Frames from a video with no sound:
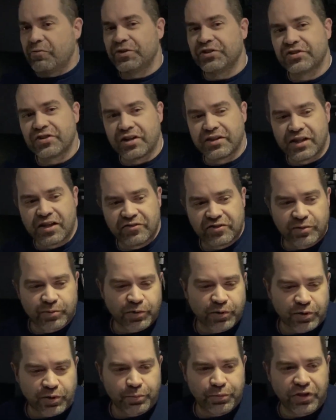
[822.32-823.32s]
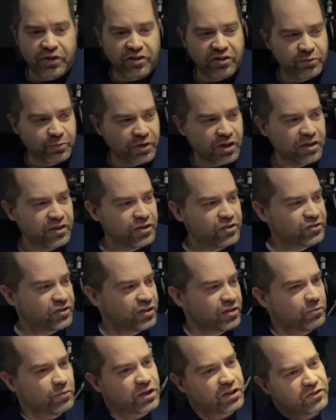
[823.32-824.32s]
we the, shut down the, some the show being shut using.
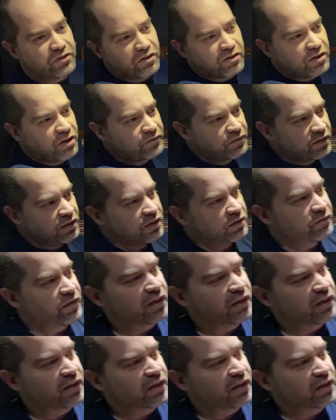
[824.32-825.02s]
down? We can turn off, in